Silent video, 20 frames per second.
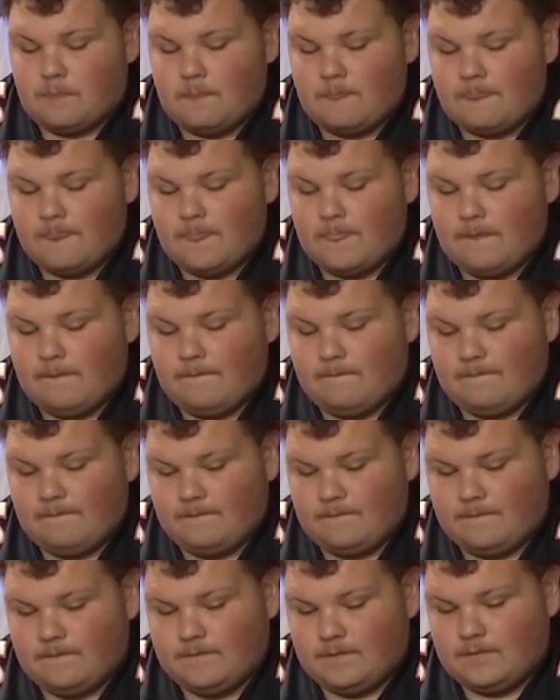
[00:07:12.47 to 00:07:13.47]

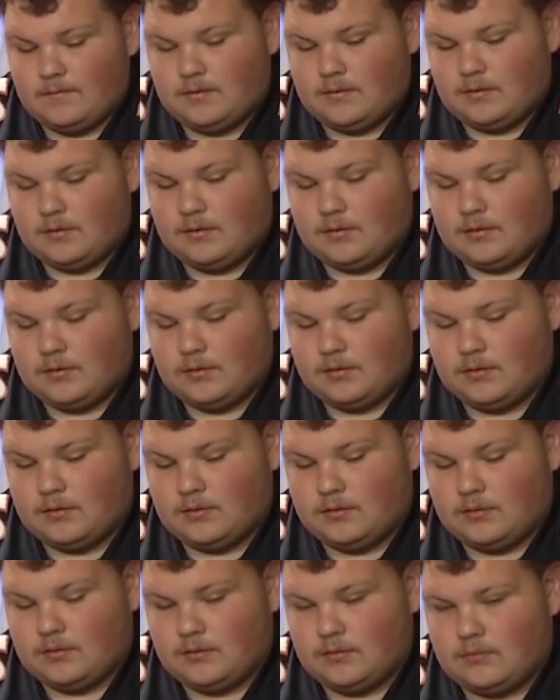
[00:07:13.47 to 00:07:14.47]

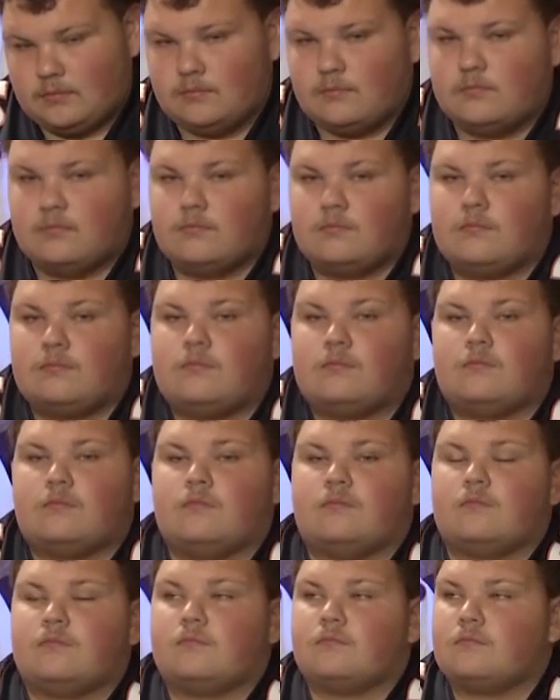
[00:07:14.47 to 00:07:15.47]

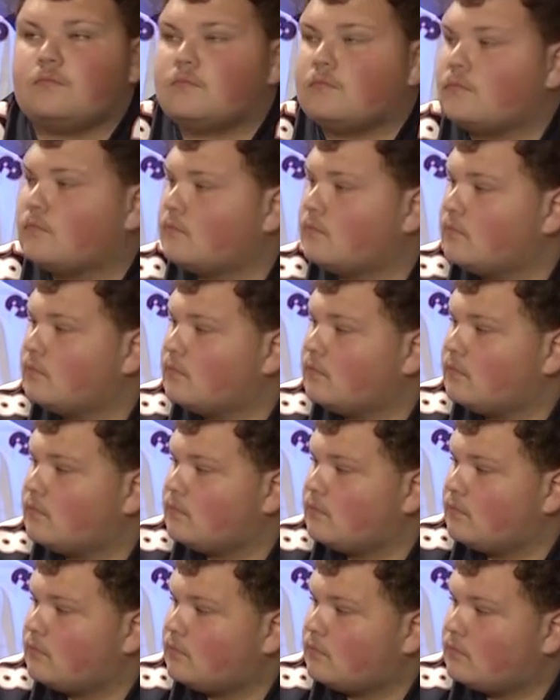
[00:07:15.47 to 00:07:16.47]

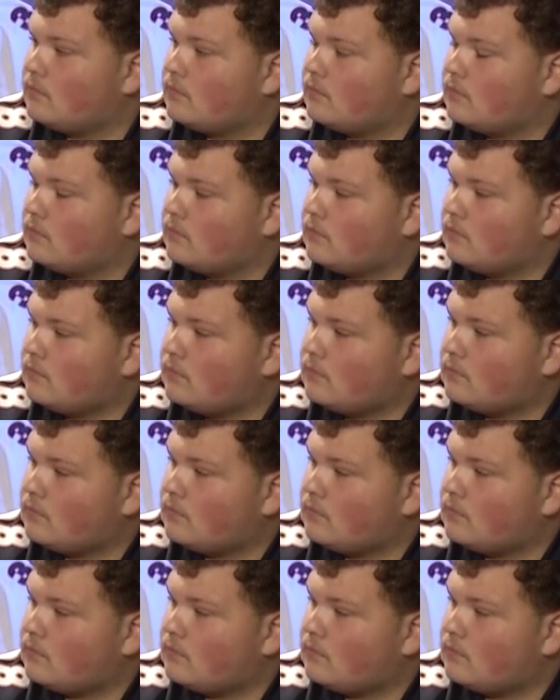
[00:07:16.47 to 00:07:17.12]
The person shown says nothing.